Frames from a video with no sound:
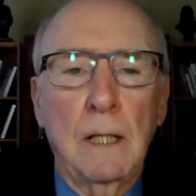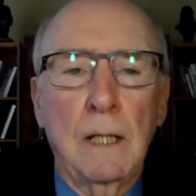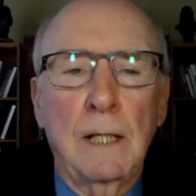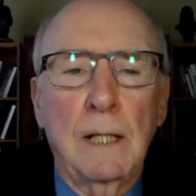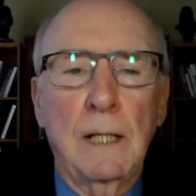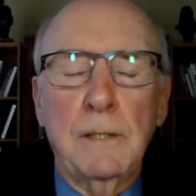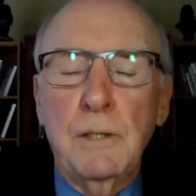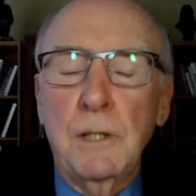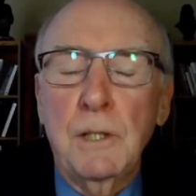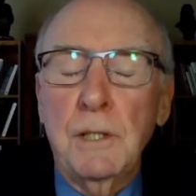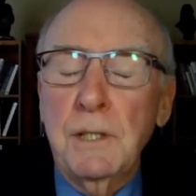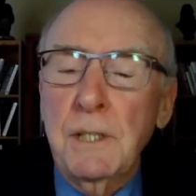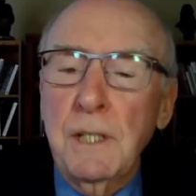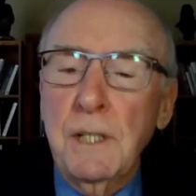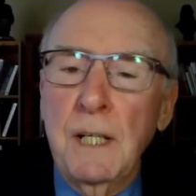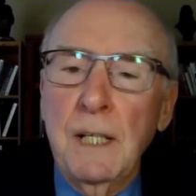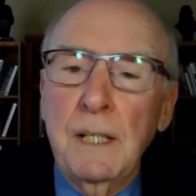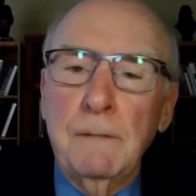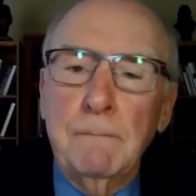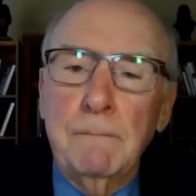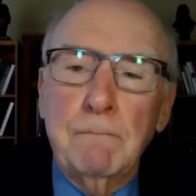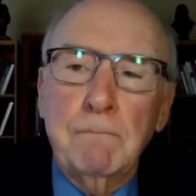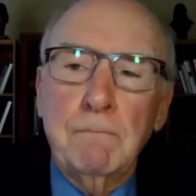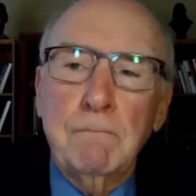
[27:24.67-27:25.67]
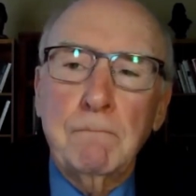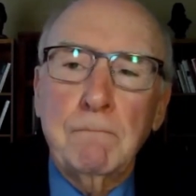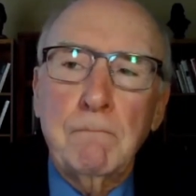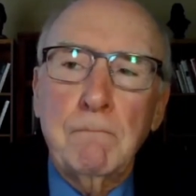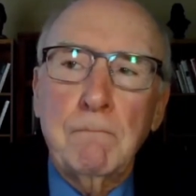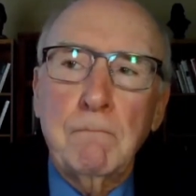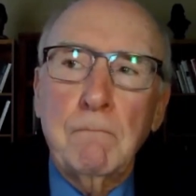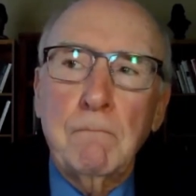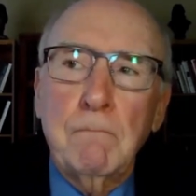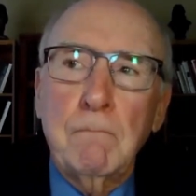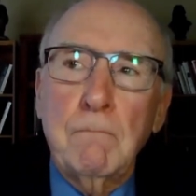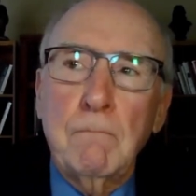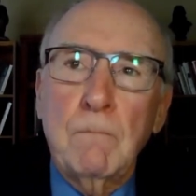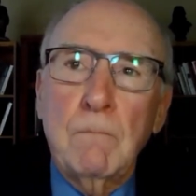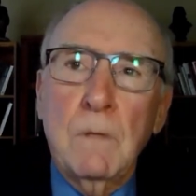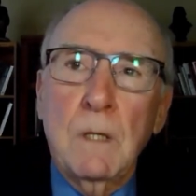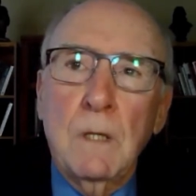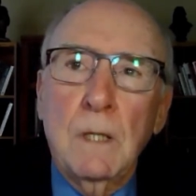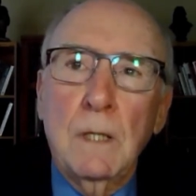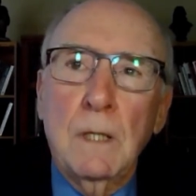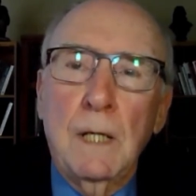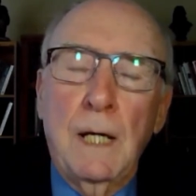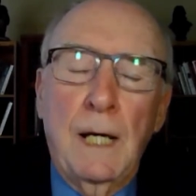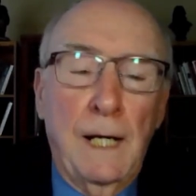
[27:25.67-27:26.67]
And she said,
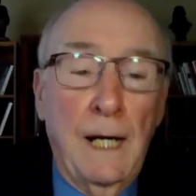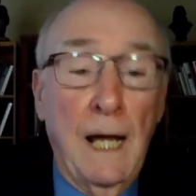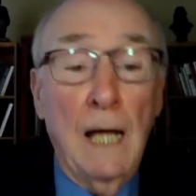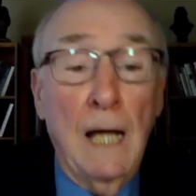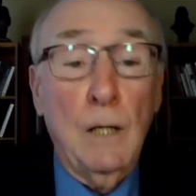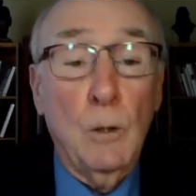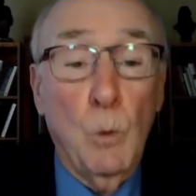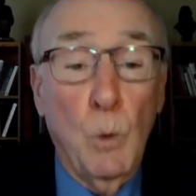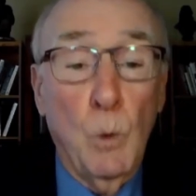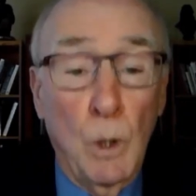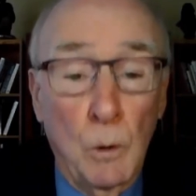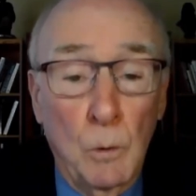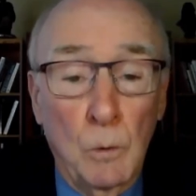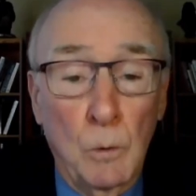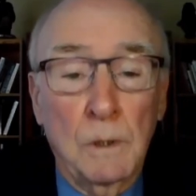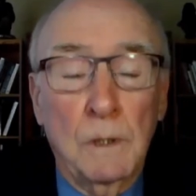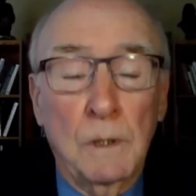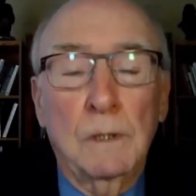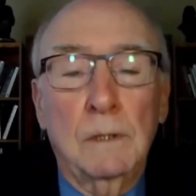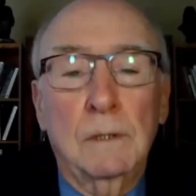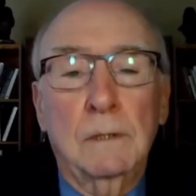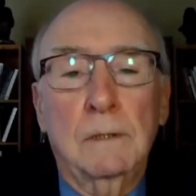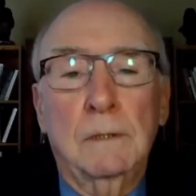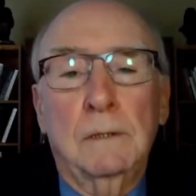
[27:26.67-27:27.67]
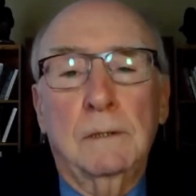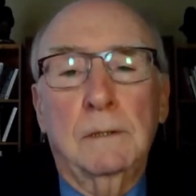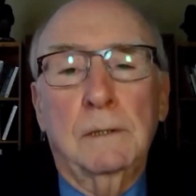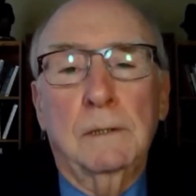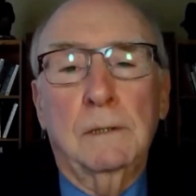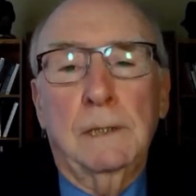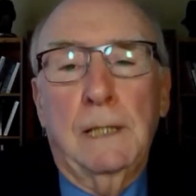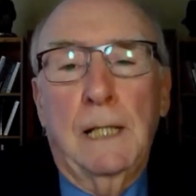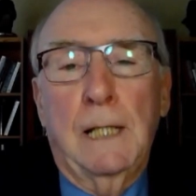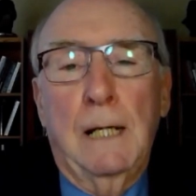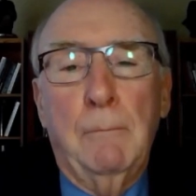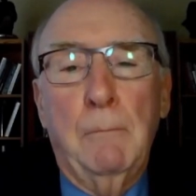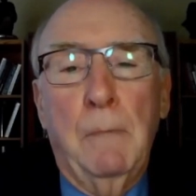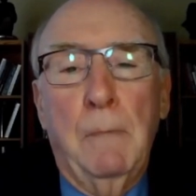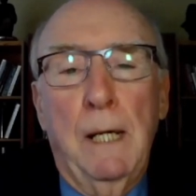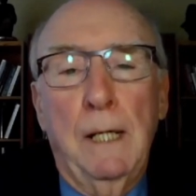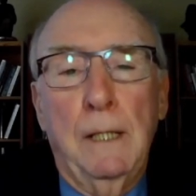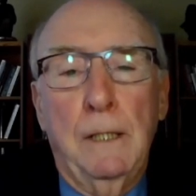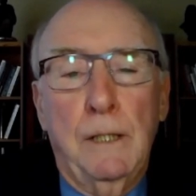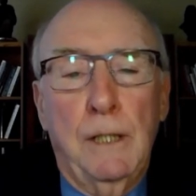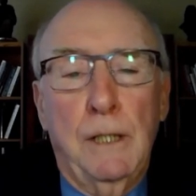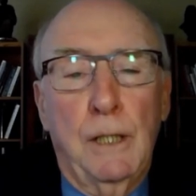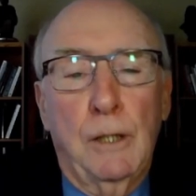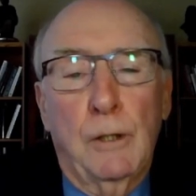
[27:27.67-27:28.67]
and I quote, and I
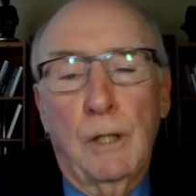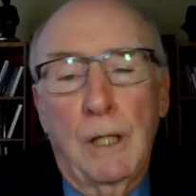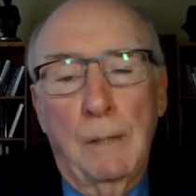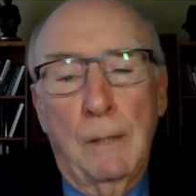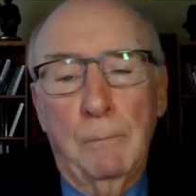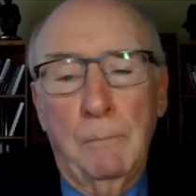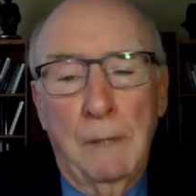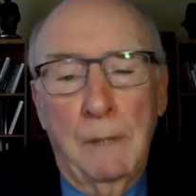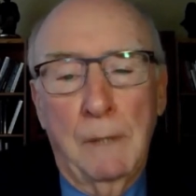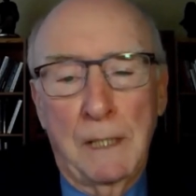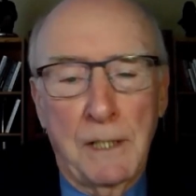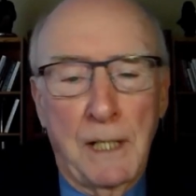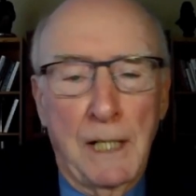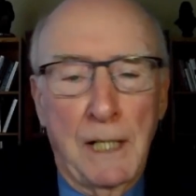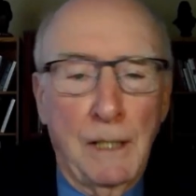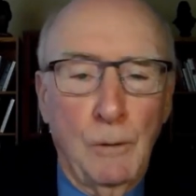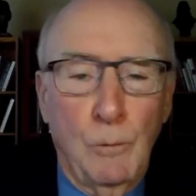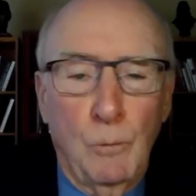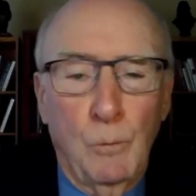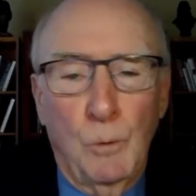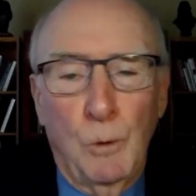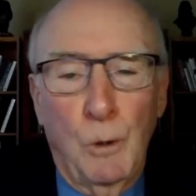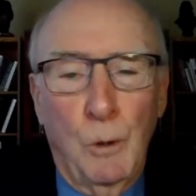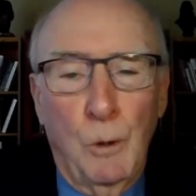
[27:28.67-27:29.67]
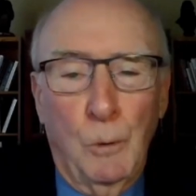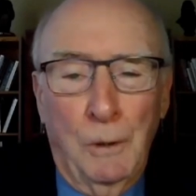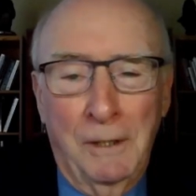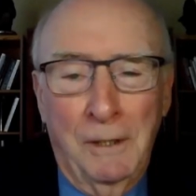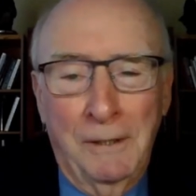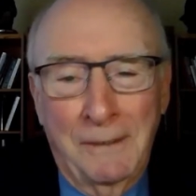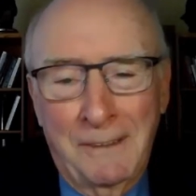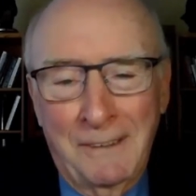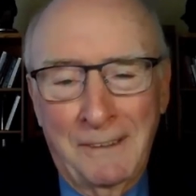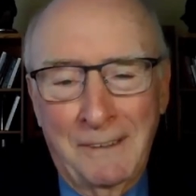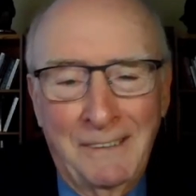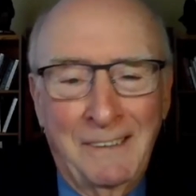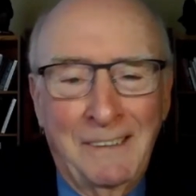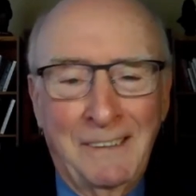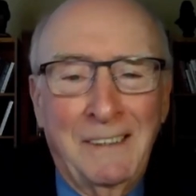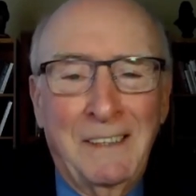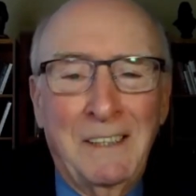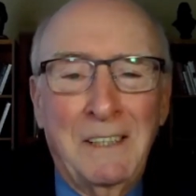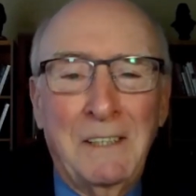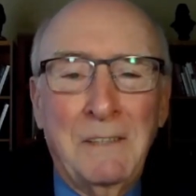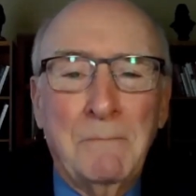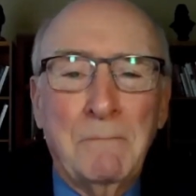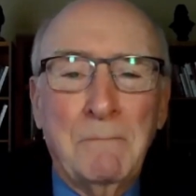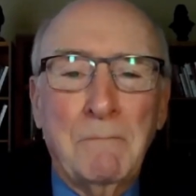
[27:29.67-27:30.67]
may tear up as I quote it,
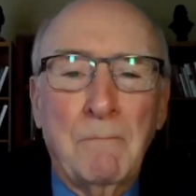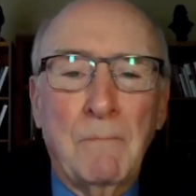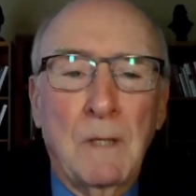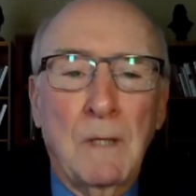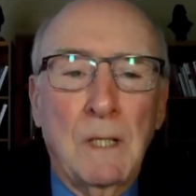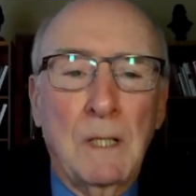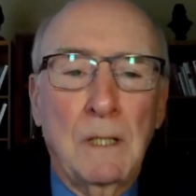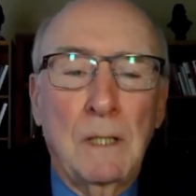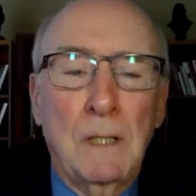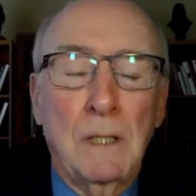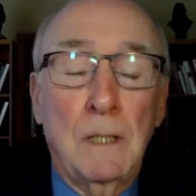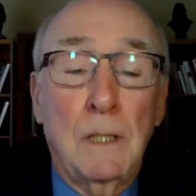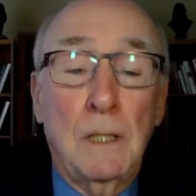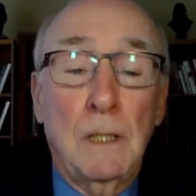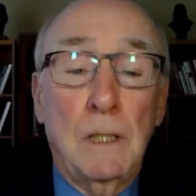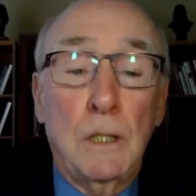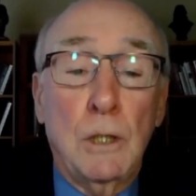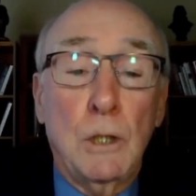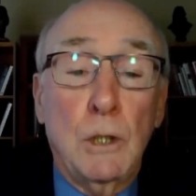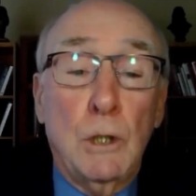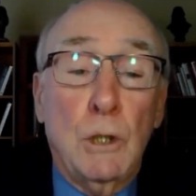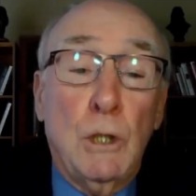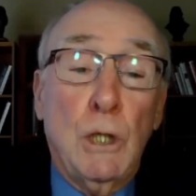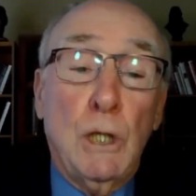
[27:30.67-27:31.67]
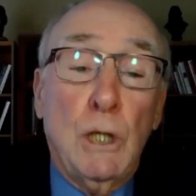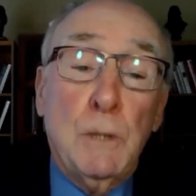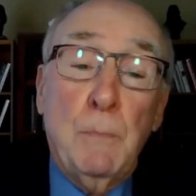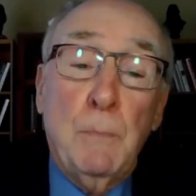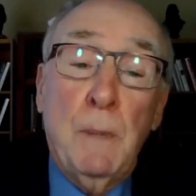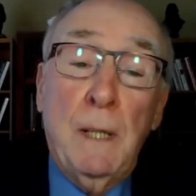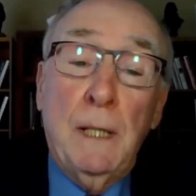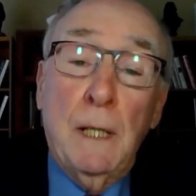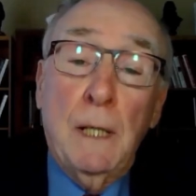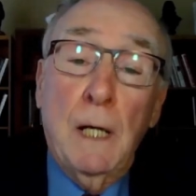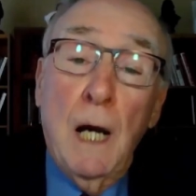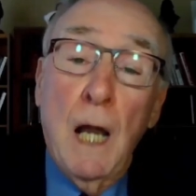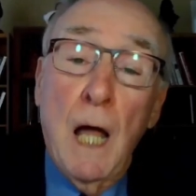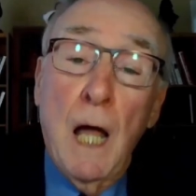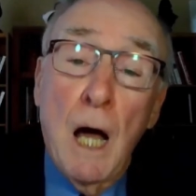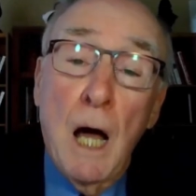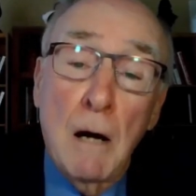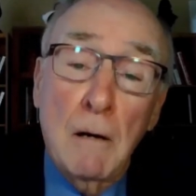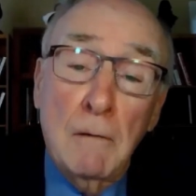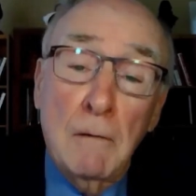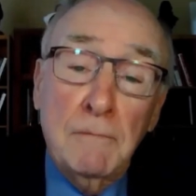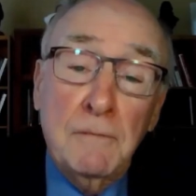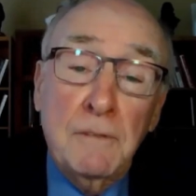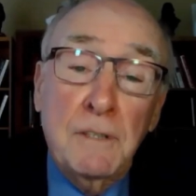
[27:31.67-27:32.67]
she's been
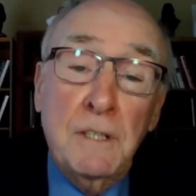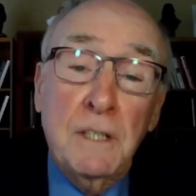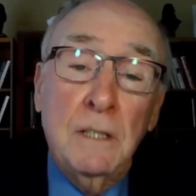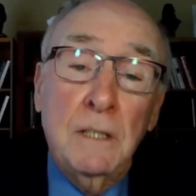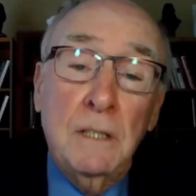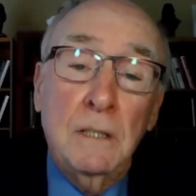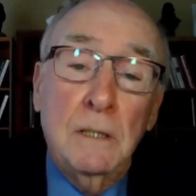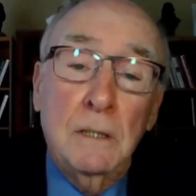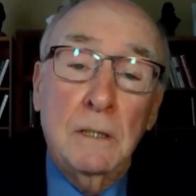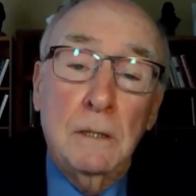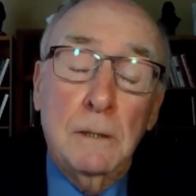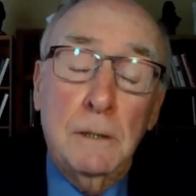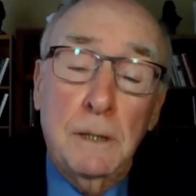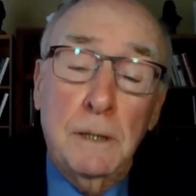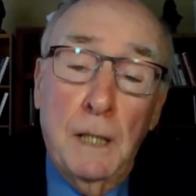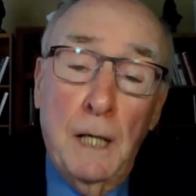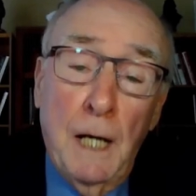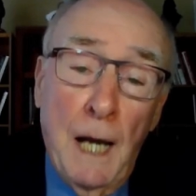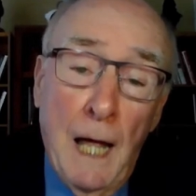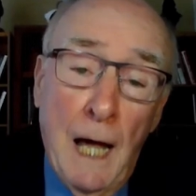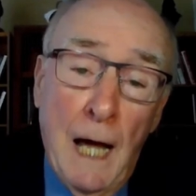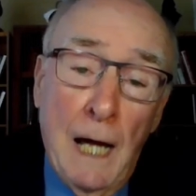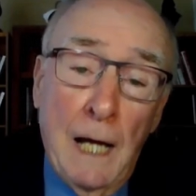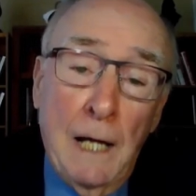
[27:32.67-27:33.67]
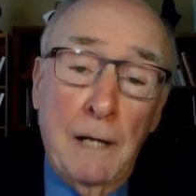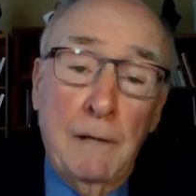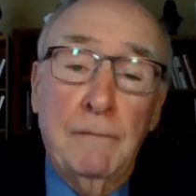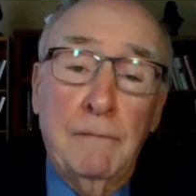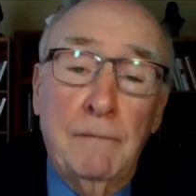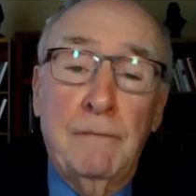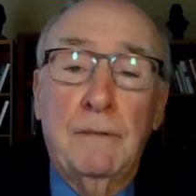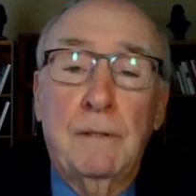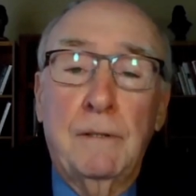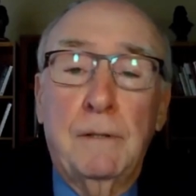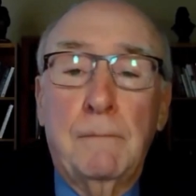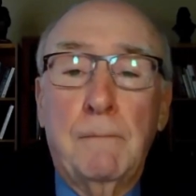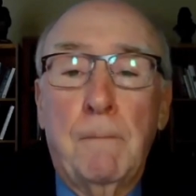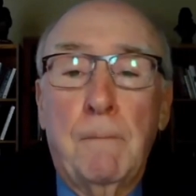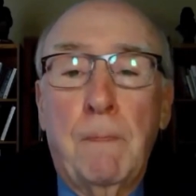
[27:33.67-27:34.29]
loved to life.